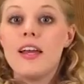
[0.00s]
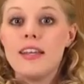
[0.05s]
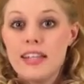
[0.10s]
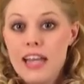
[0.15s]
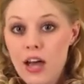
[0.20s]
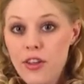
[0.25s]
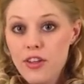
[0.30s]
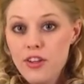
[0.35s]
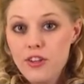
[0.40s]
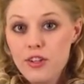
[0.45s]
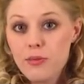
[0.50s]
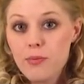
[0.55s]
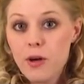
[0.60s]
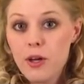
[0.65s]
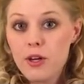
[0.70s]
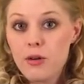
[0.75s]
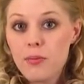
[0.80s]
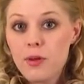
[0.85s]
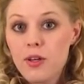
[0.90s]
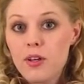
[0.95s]
Now that your
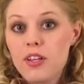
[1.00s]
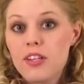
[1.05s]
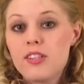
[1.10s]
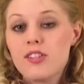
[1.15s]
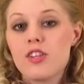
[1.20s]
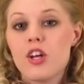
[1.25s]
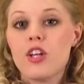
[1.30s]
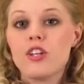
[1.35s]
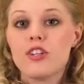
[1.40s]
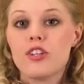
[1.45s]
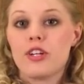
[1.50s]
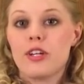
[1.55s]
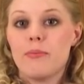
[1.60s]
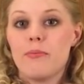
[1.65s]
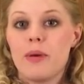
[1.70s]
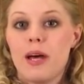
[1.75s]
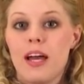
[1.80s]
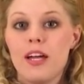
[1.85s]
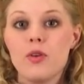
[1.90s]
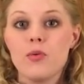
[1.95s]
buttermilk and salt are
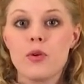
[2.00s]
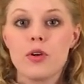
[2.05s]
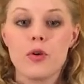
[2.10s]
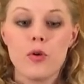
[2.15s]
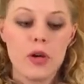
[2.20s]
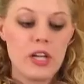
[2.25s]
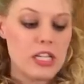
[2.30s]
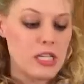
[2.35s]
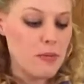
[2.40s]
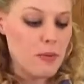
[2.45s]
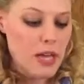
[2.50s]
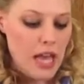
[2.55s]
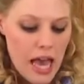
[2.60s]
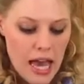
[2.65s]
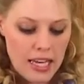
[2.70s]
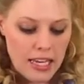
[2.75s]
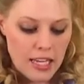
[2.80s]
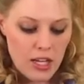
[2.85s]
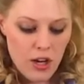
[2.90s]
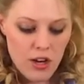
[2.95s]
combined, we're going to be
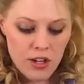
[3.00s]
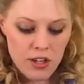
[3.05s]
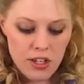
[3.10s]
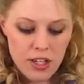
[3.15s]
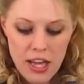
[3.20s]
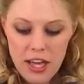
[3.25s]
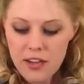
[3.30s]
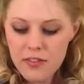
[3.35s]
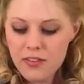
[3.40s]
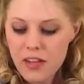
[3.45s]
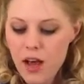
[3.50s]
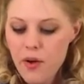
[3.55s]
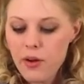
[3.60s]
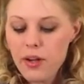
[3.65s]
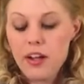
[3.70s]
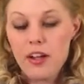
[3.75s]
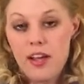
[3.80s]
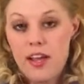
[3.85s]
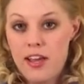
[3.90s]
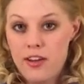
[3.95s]
adding our cake
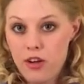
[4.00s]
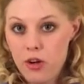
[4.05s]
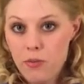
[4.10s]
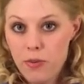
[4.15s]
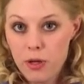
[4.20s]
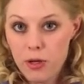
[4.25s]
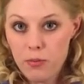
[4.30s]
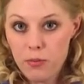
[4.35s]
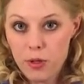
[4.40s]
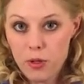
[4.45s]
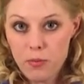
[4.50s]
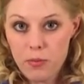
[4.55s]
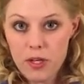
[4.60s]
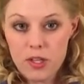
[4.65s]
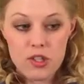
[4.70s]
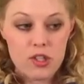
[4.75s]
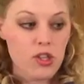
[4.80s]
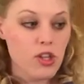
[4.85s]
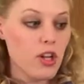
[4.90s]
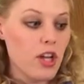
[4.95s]
flour and our buttermilk
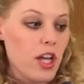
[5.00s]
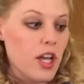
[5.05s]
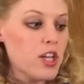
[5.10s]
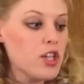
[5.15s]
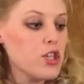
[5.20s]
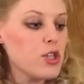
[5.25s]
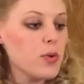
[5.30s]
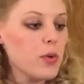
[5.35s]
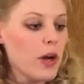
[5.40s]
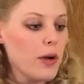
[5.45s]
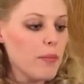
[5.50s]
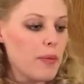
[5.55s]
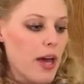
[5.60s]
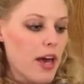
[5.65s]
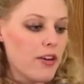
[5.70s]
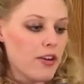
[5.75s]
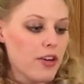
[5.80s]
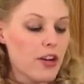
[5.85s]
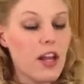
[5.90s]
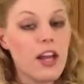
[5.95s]
mixture into our
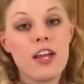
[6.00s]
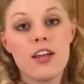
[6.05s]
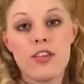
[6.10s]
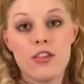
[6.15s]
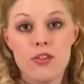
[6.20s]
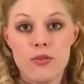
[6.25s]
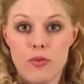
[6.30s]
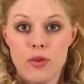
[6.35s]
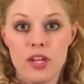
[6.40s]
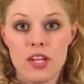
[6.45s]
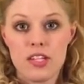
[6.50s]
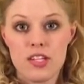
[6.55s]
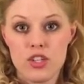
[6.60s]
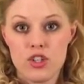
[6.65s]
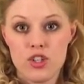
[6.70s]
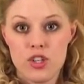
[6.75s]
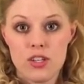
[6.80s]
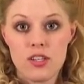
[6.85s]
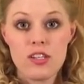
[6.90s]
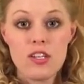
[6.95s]
batter in 3
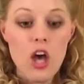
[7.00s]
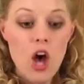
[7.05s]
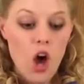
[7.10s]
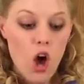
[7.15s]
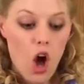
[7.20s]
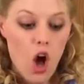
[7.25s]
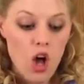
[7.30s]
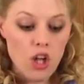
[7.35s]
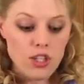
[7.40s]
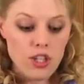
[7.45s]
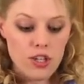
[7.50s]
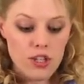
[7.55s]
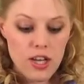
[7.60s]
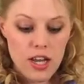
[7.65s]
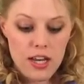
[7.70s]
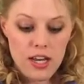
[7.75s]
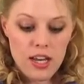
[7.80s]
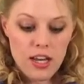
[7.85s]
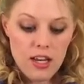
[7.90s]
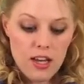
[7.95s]
additions,
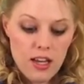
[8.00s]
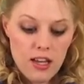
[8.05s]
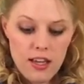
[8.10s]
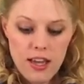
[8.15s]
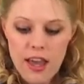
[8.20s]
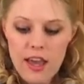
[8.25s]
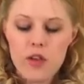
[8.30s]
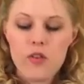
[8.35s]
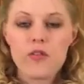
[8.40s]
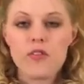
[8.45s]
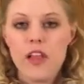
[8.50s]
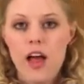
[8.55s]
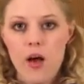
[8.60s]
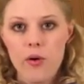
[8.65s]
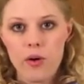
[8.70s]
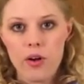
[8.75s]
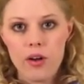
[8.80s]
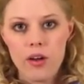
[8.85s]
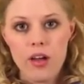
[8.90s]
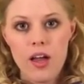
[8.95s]
alternating cake
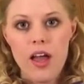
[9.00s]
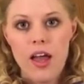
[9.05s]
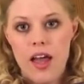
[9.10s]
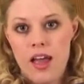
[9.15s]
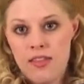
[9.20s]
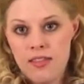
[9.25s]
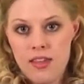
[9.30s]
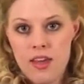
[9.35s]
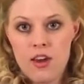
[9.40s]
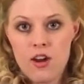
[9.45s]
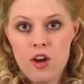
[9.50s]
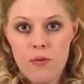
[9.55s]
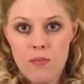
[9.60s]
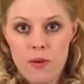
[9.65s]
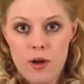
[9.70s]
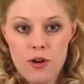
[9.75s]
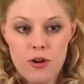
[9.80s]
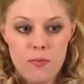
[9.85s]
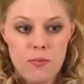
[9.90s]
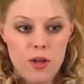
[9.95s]
flour and then our
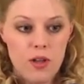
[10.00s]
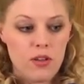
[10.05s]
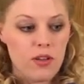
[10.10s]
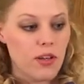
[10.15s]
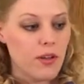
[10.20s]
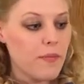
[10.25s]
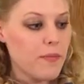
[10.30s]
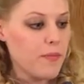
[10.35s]
buttermilk.